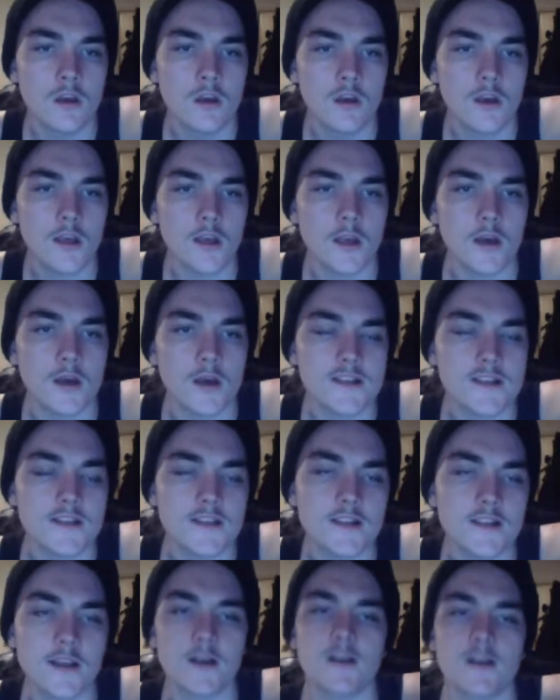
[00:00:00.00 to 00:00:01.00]
Hey guys,
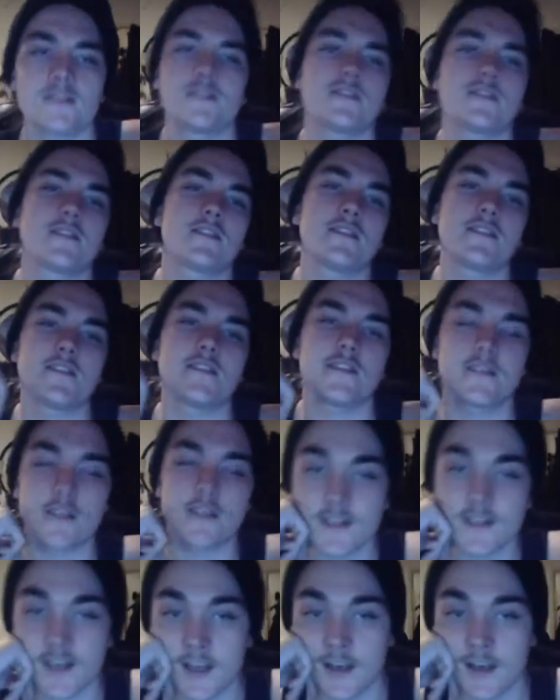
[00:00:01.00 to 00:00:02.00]

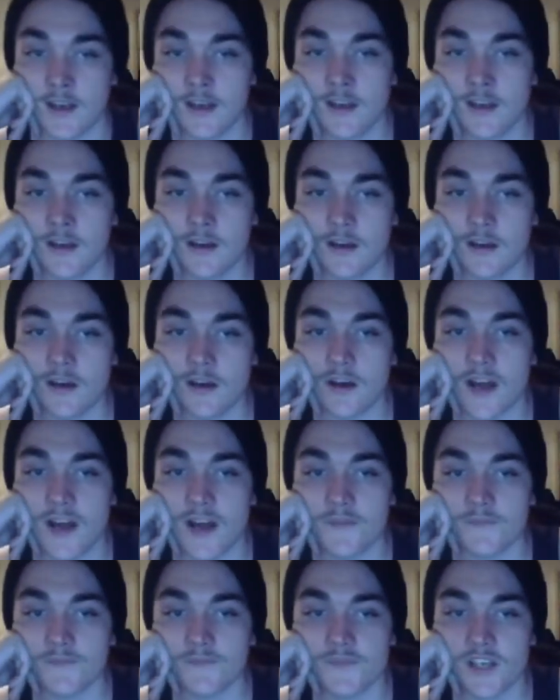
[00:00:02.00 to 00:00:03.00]
SnakeEye66613 here.
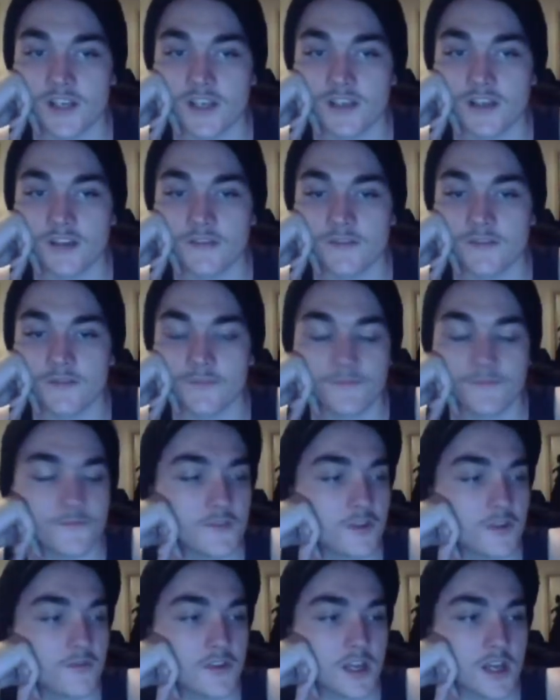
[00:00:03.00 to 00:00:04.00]
Haven't done a
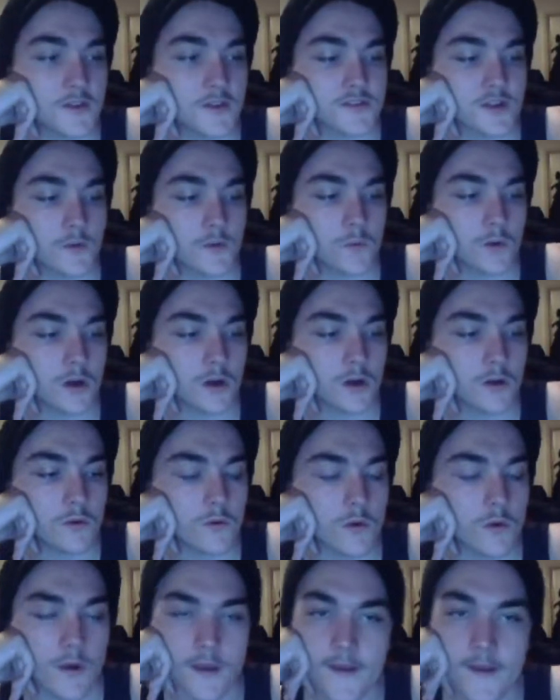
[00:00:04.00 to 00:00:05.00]
few videos in a
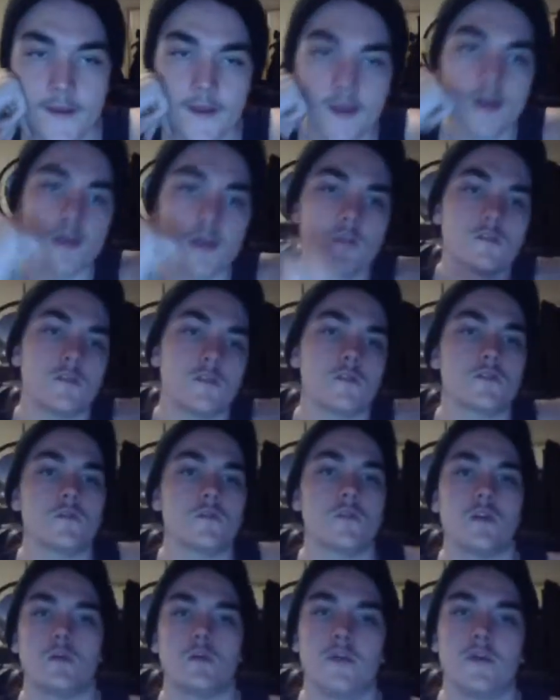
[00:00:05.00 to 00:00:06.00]
while due
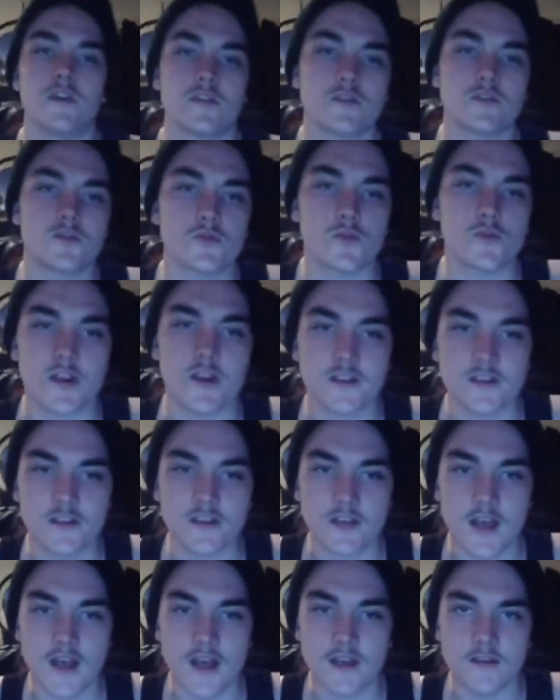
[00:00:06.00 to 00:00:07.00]
to a bit of
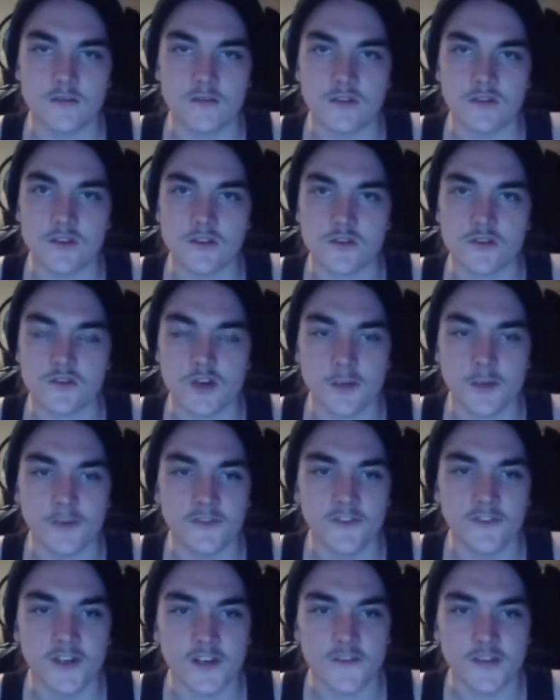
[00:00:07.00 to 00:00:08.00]
stress and just trouble
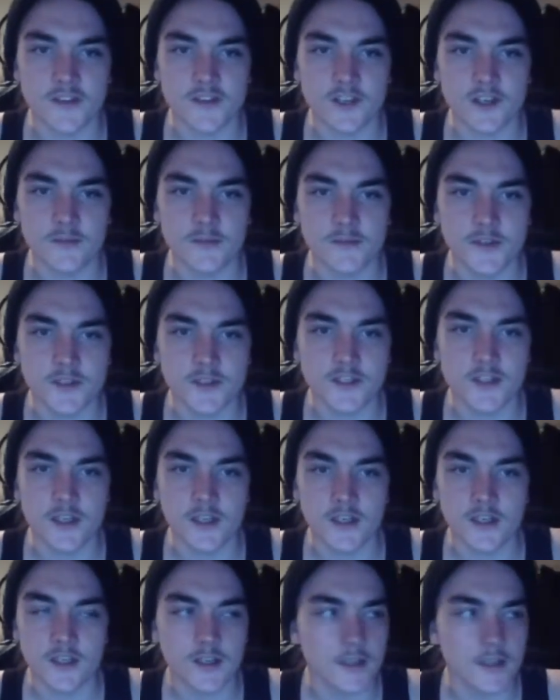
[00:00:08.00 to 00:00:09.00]
finding the time due to
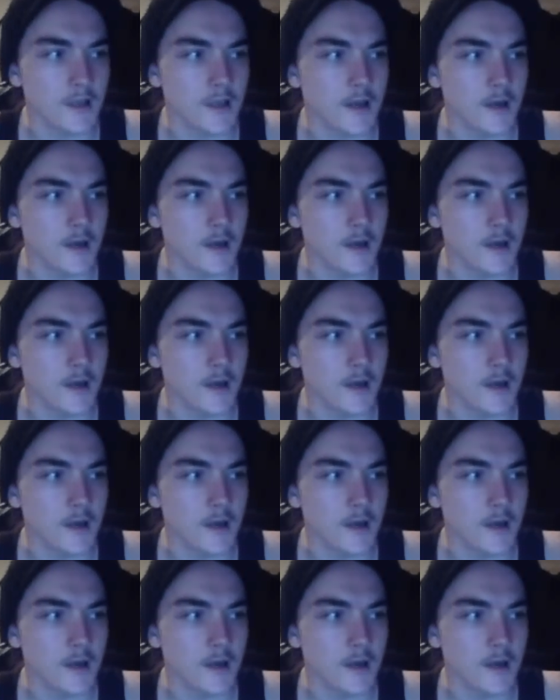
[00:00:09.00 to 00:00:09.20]
studying.